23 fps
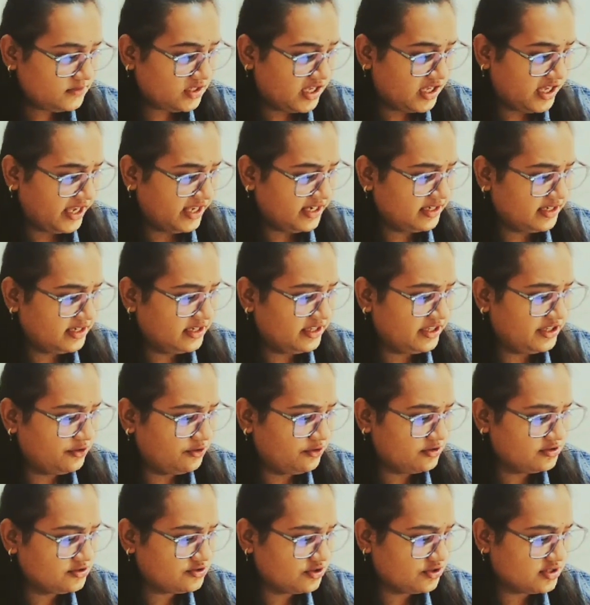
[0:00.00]
And he
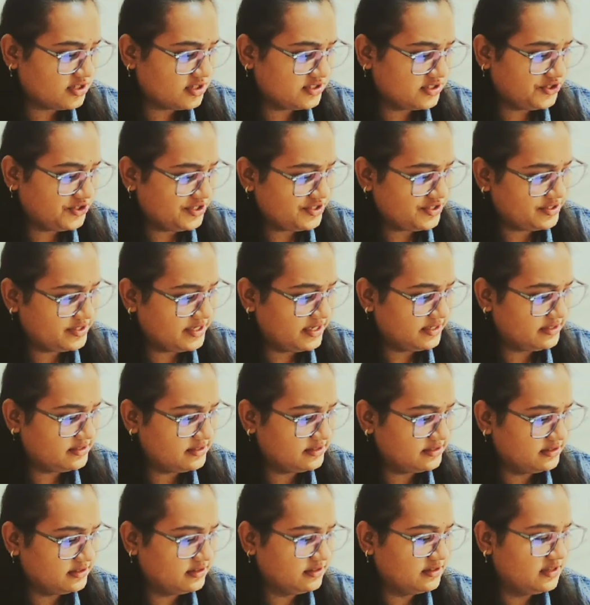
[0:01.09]
also suggests
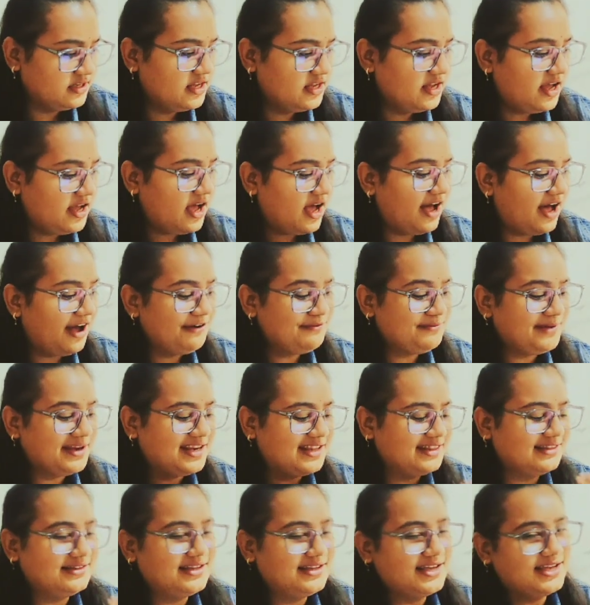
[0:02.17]
that how
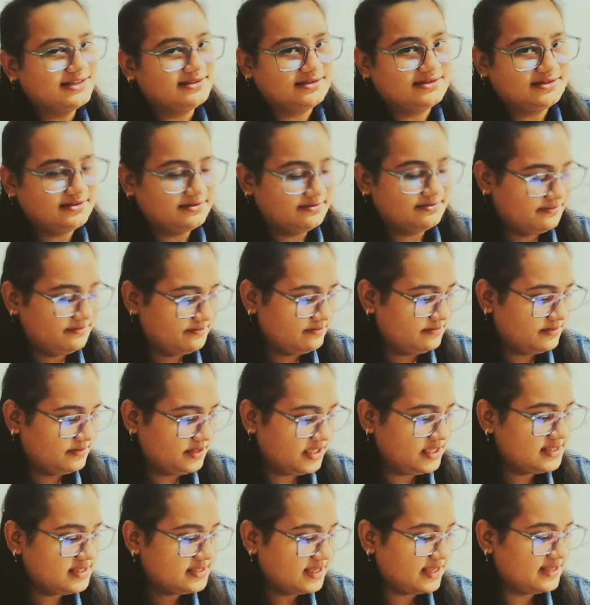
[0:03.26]
many deaths,
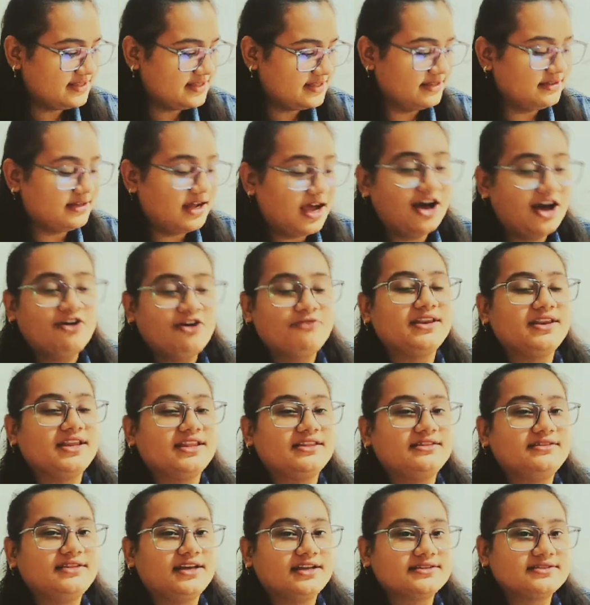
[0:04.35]
he says that how
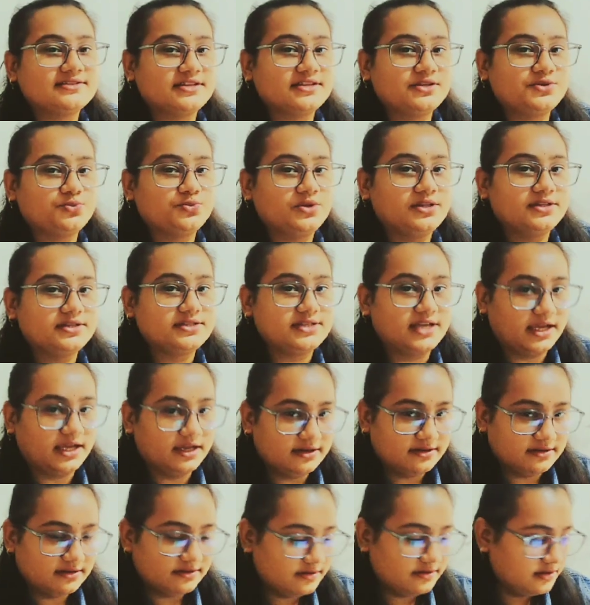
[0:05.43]
many deaths it will
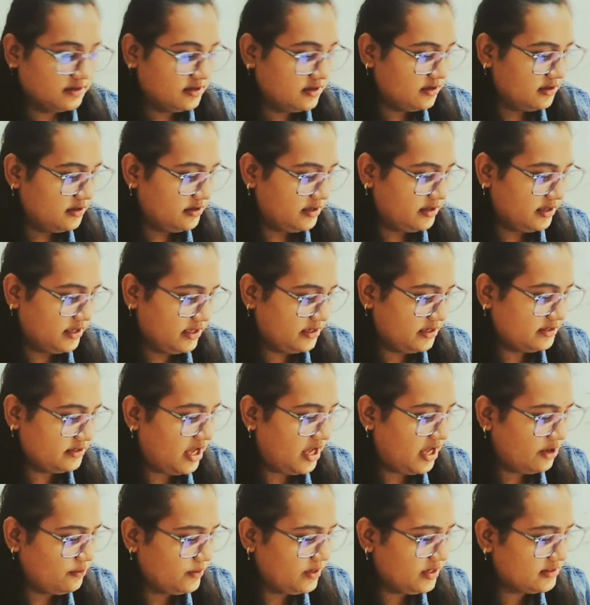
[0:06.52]
take. And
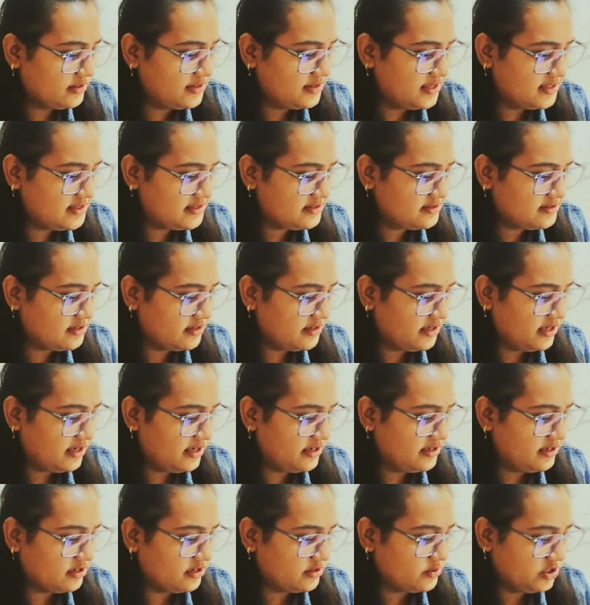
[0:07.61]
how many deaths, the
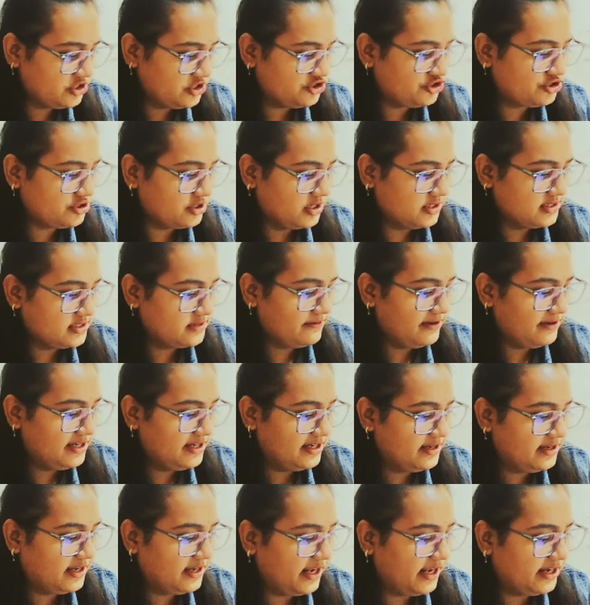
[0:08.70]
narrator questions, will
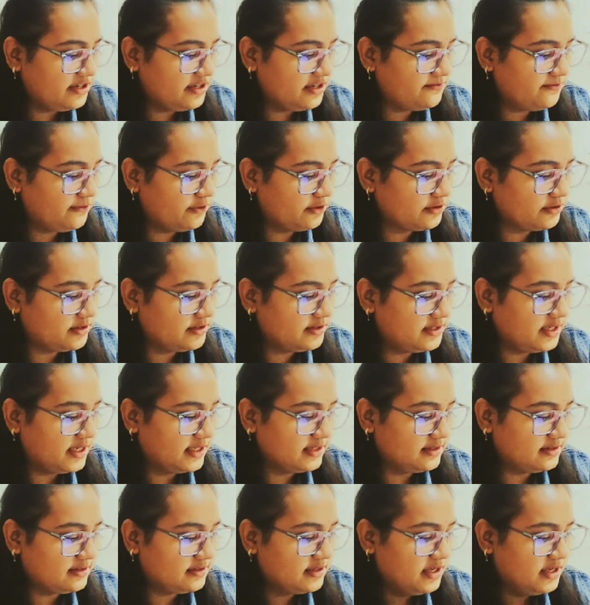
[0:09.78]
it take for the
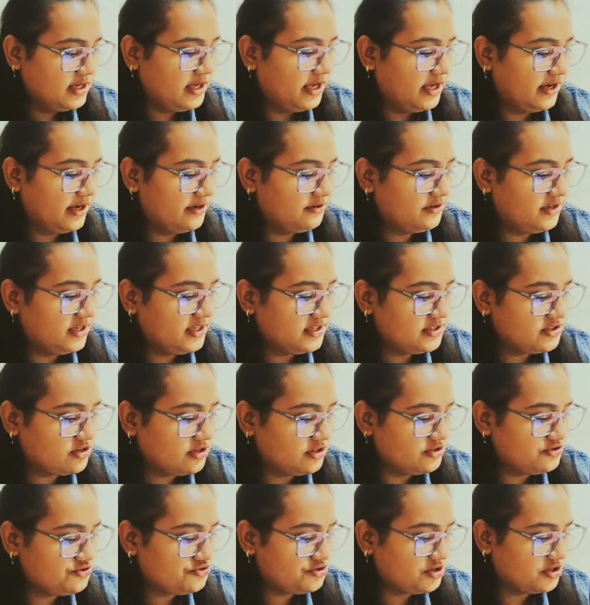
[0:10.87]
death? And
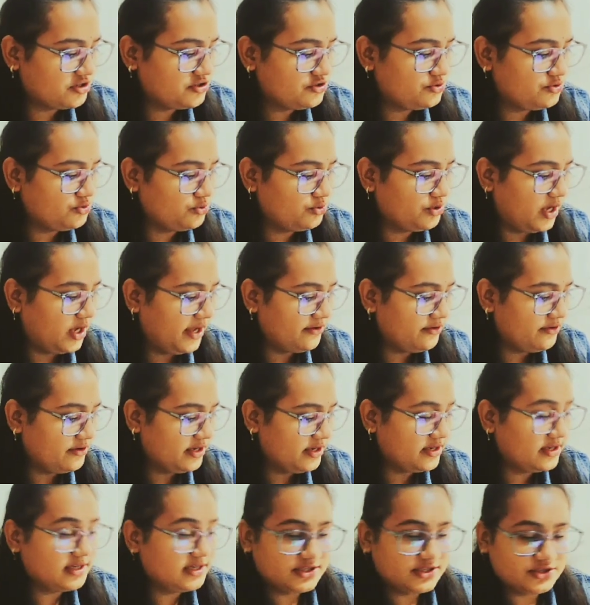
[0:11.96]
deconstructs to
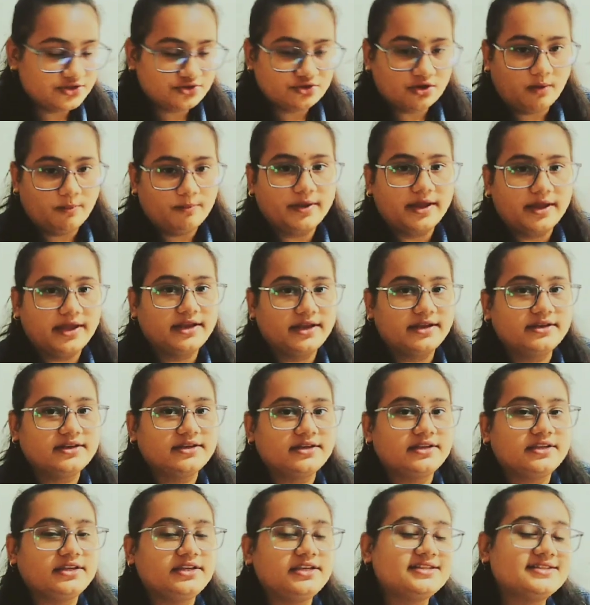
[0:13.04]
ironically stop. And
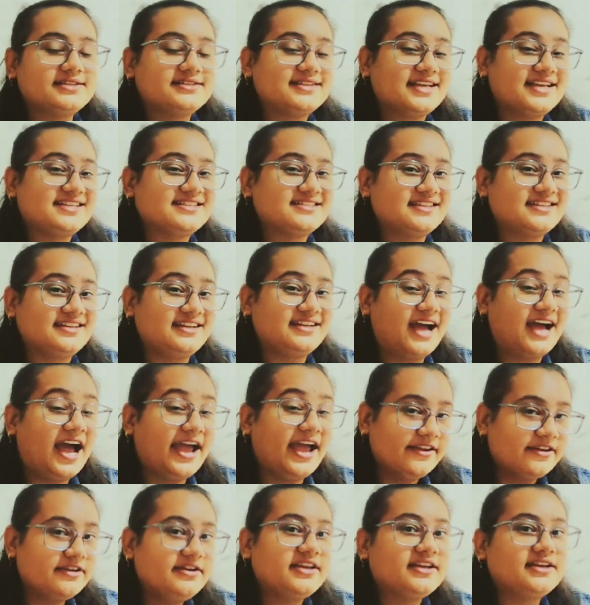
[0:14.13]
he says that
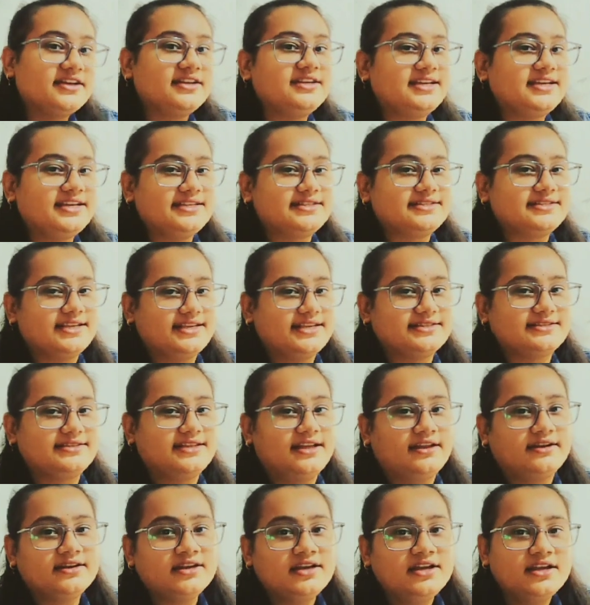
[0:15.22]
ironically he says
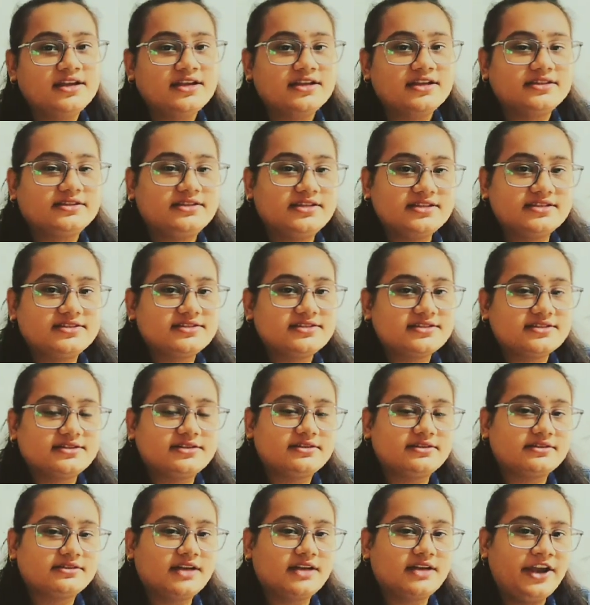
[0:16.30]
that this
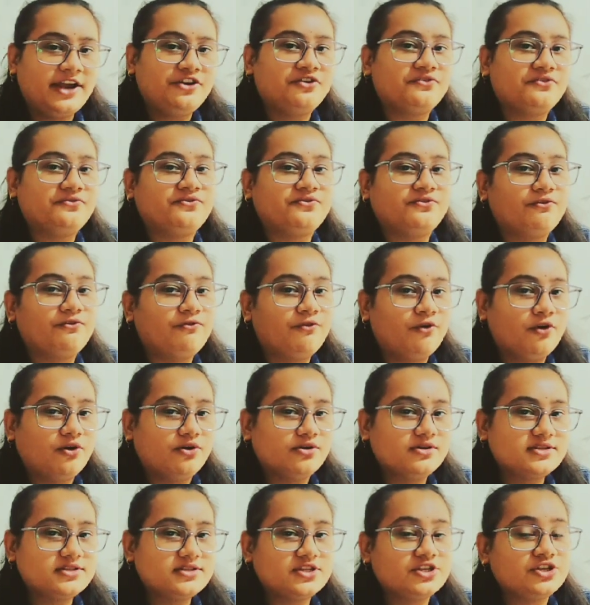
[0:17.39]
kind of
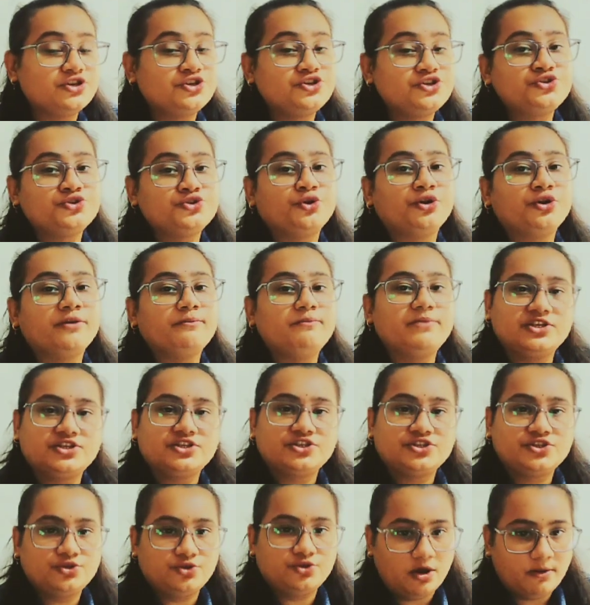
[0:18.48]
wars should be
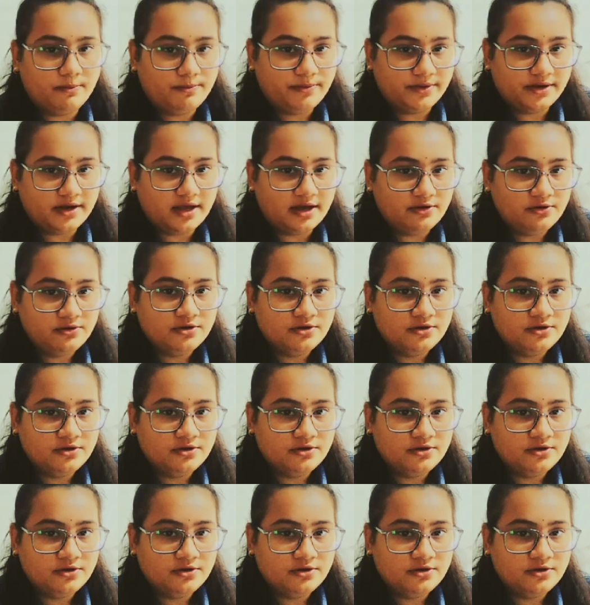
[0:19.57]
stopped now.